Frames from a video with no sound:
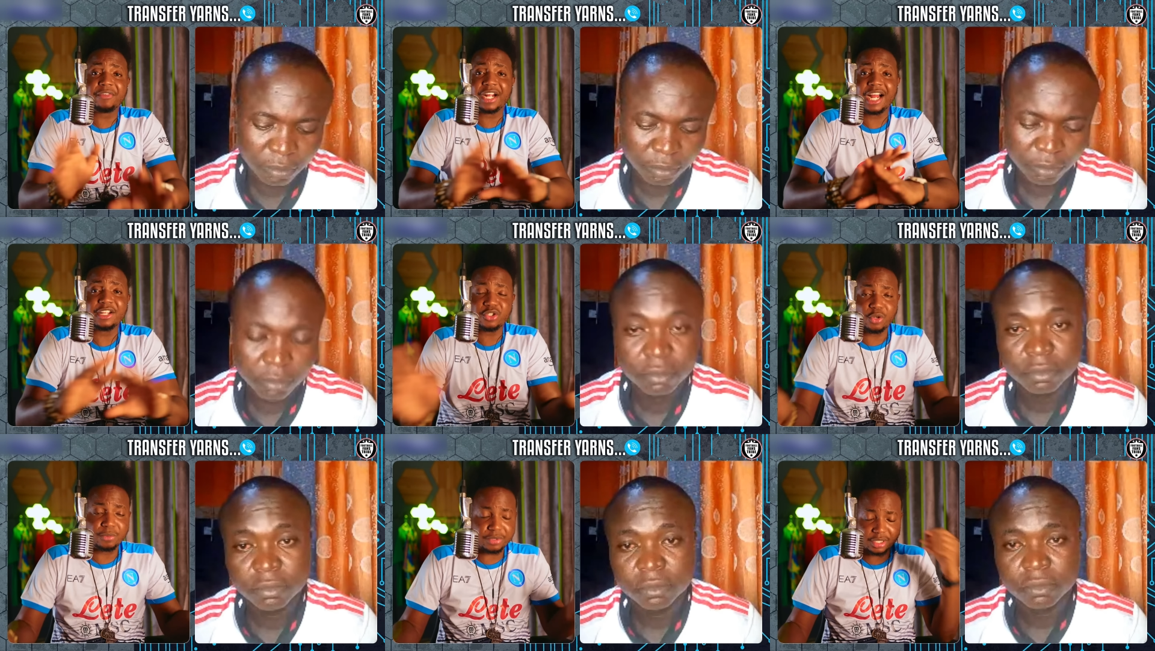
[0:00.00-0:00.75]
Speaker 1: African
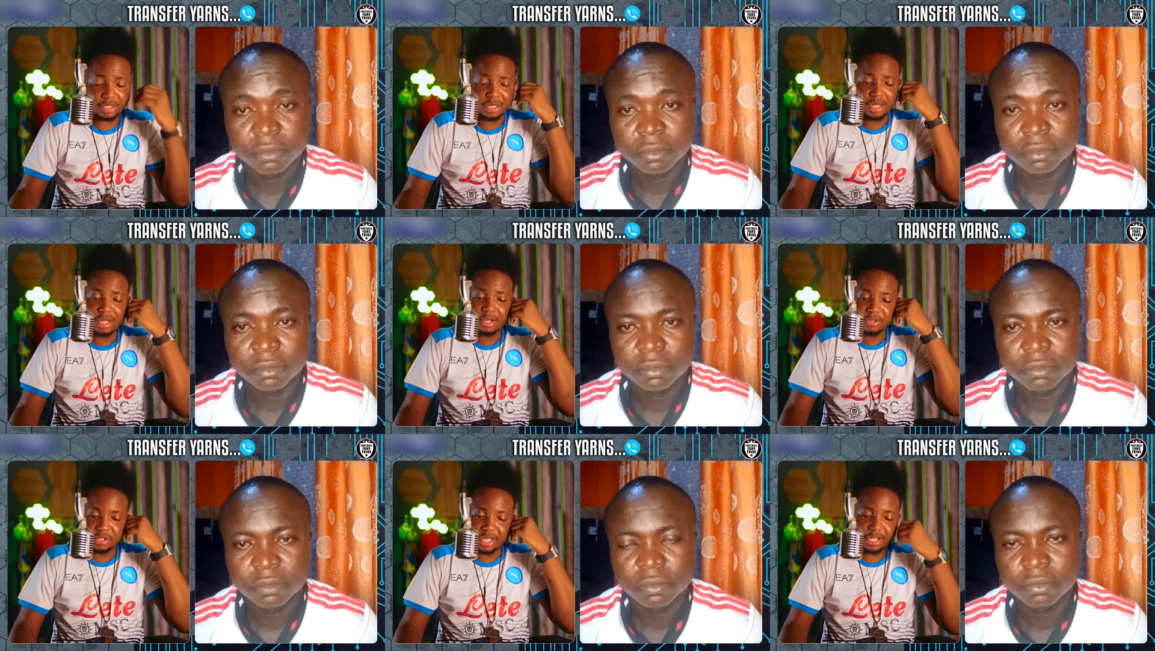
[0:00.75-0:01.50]
something.
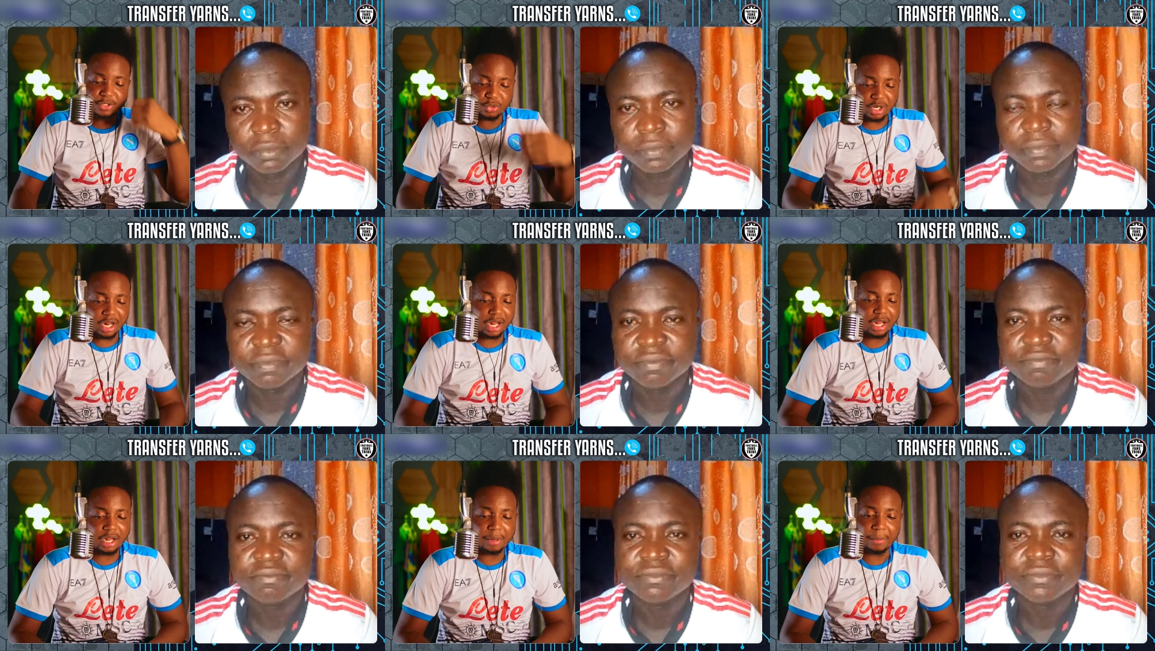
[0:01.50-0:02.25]
You get soon. Um,
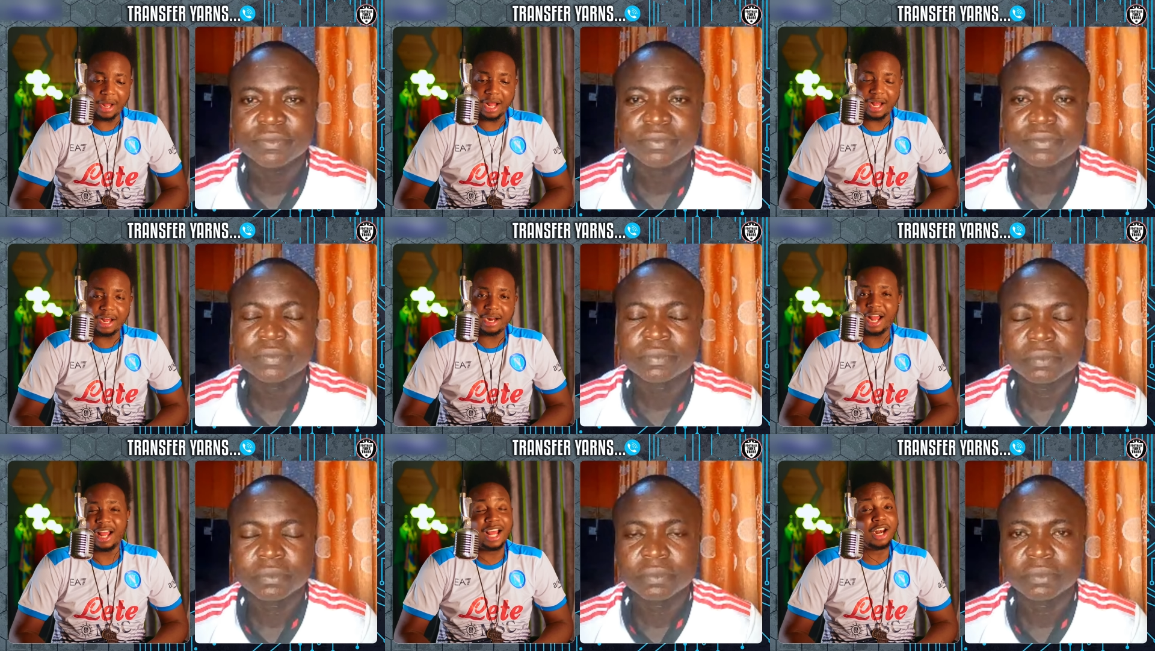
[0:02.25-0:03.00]
I, I,
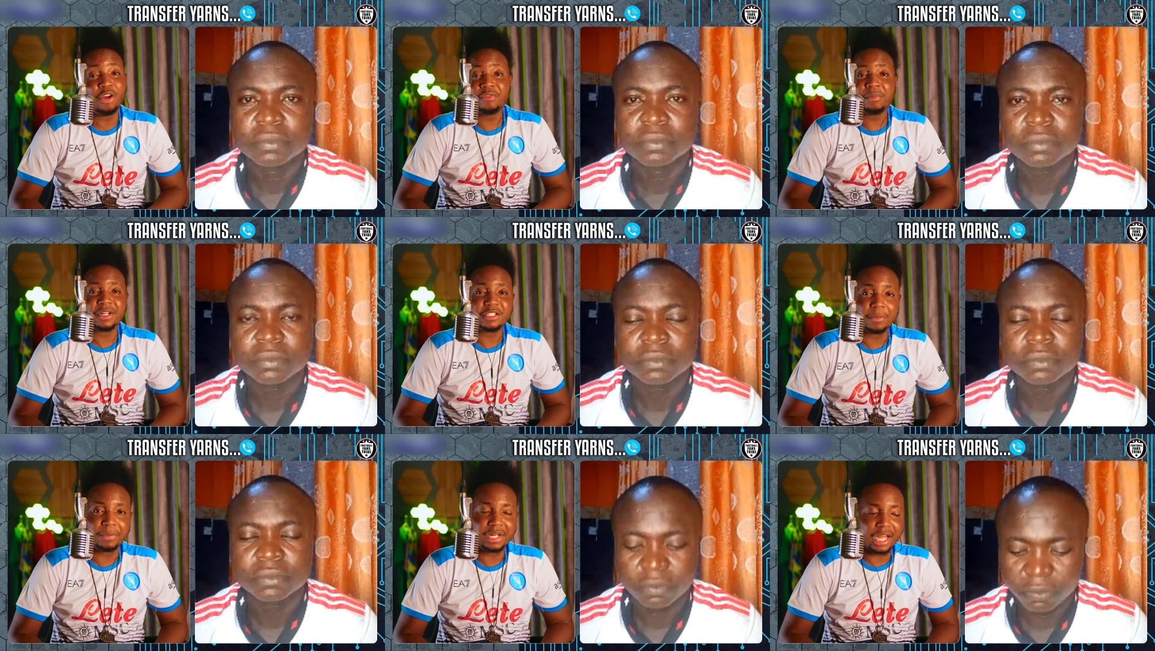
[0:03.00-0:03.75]
I love him
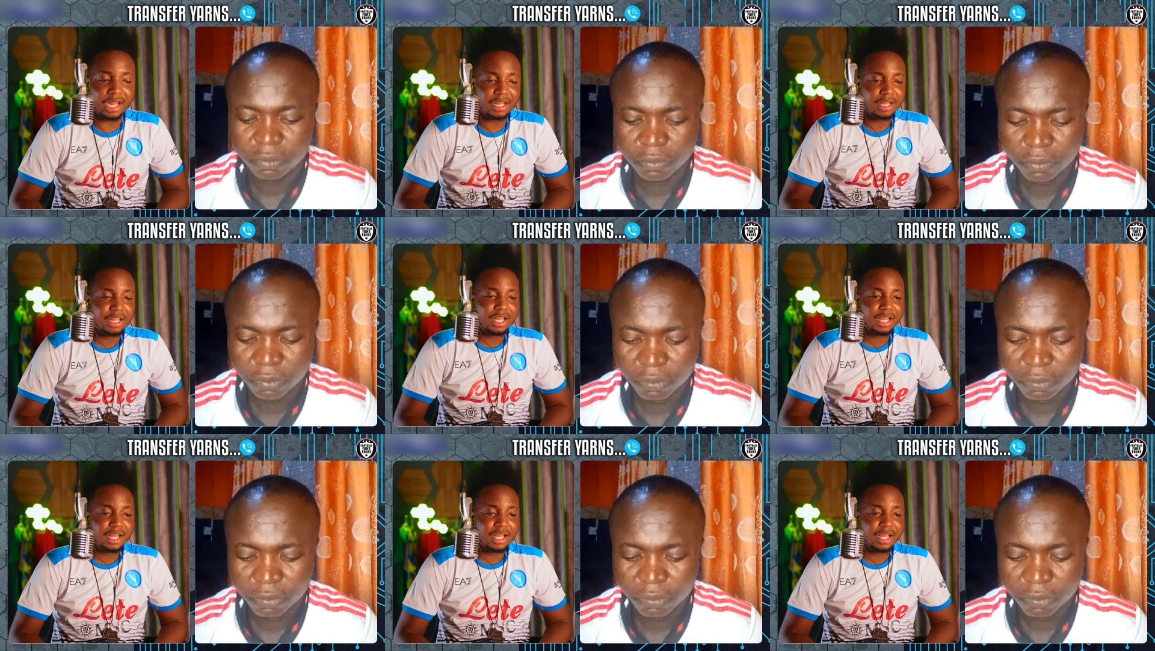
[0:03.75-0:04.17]
as a player.